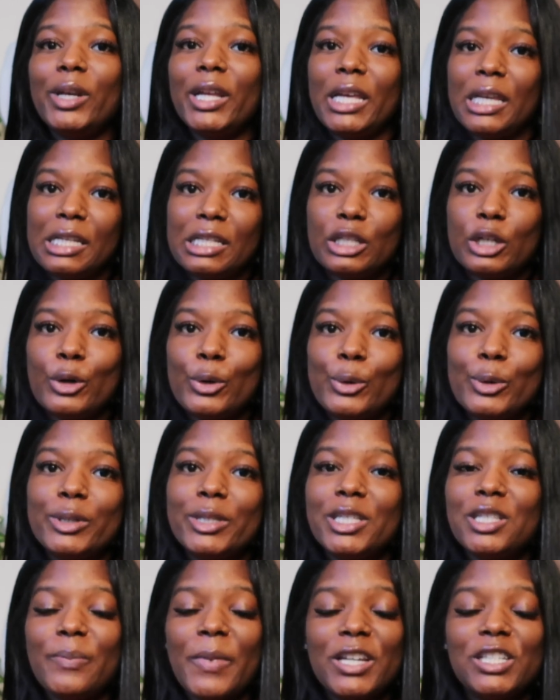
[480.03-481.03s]
the East Coast,
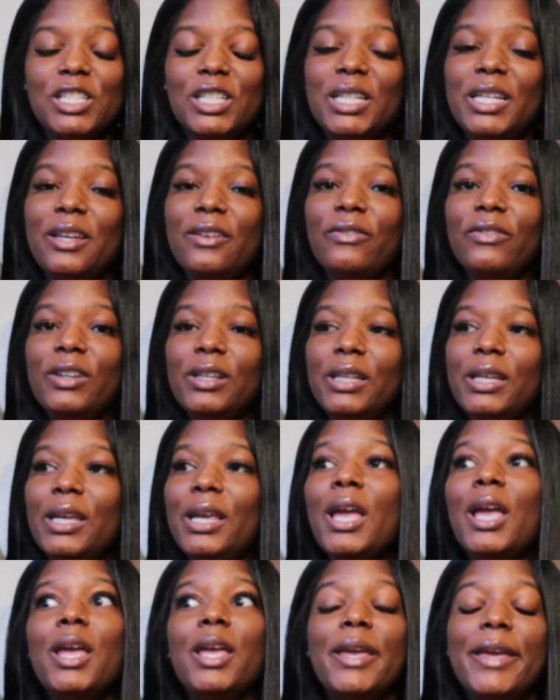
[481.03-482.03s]
especially in
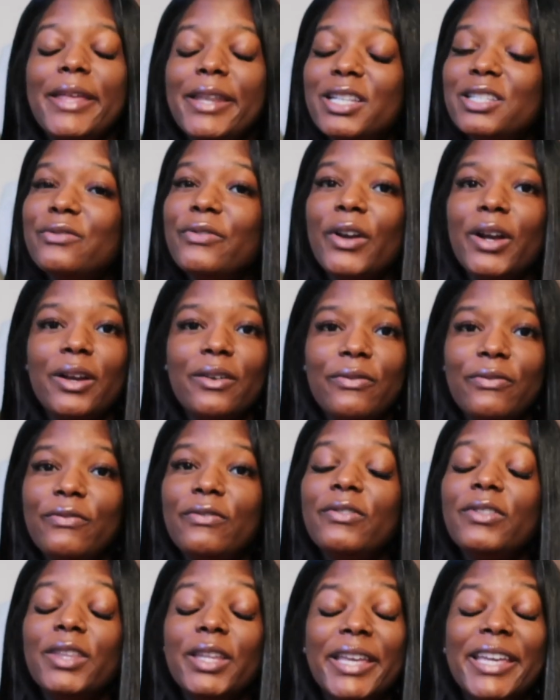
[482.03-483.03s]
Philly. It is
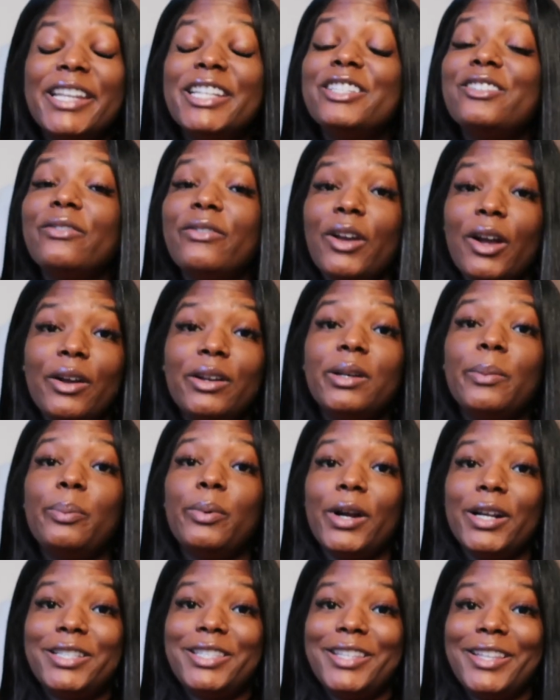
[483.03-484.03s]
very
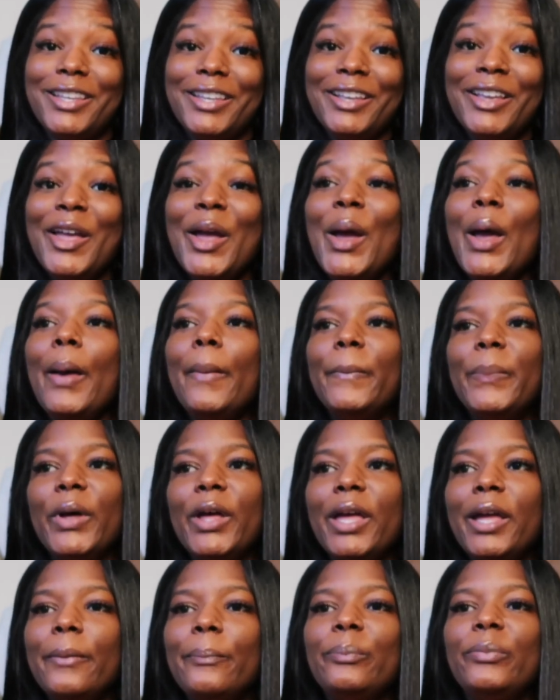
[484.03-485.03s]
depressing,
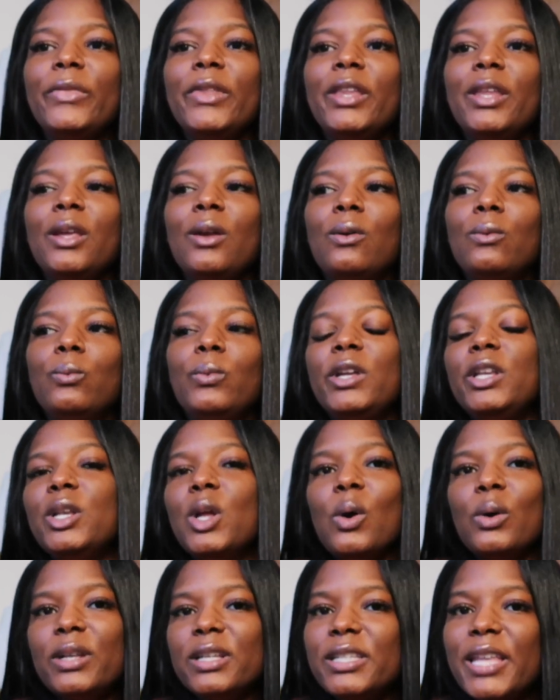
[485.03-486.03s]
but we
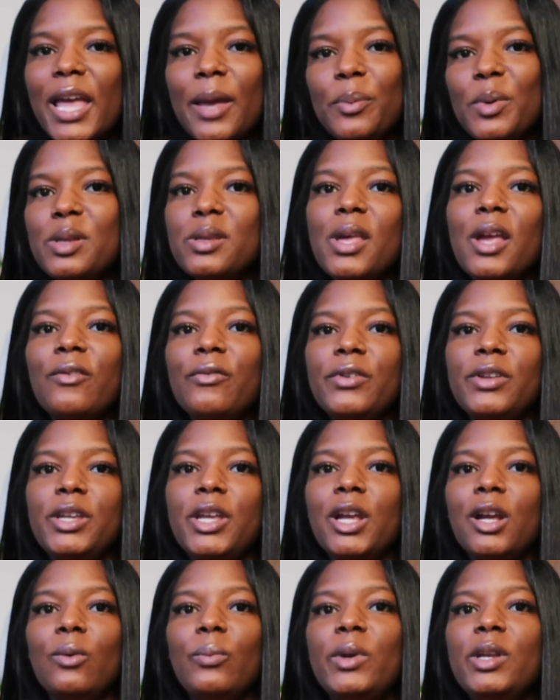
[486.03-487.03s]
know this happens every
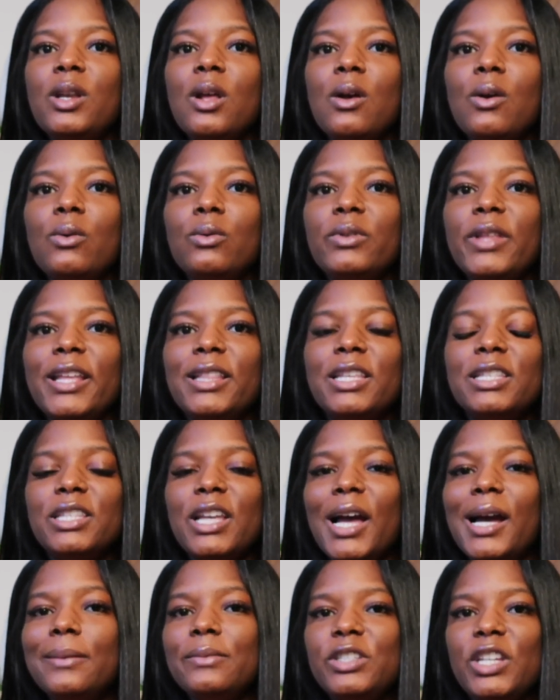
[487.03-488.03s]
year. We know that the
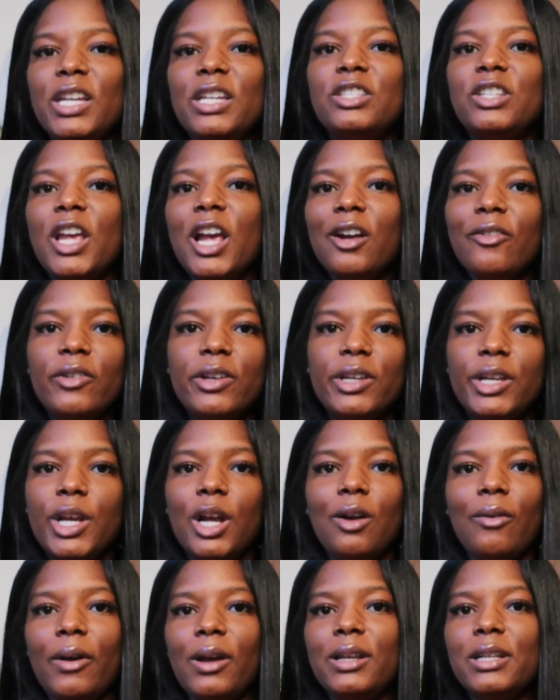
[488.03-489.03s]
time change every
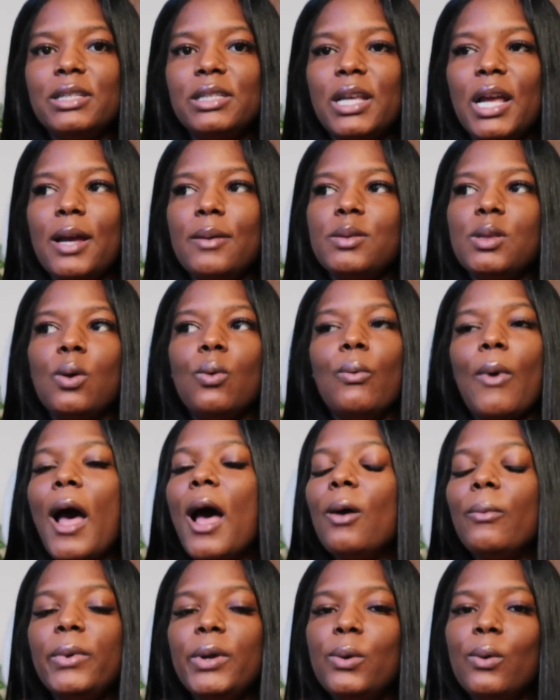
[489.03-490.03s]
year around this time, so why
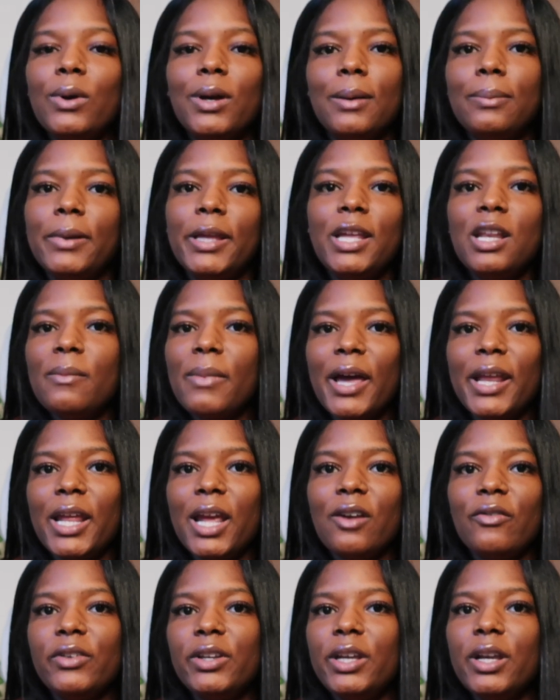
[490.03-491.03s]
are we gonna complain about it
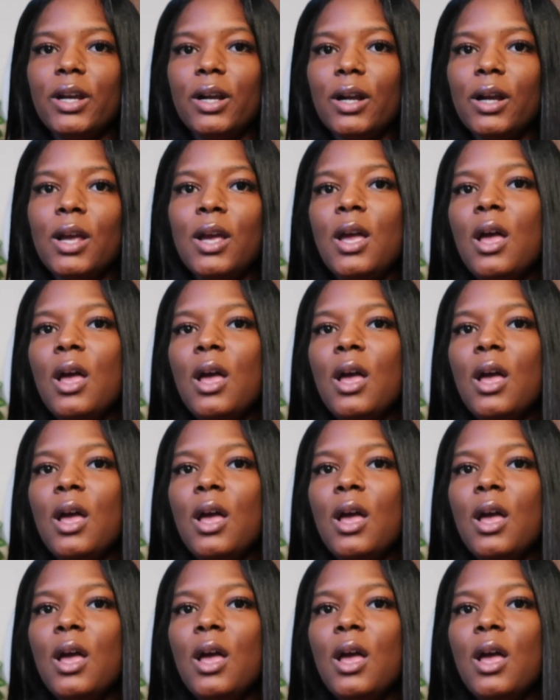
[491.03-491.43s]
every year?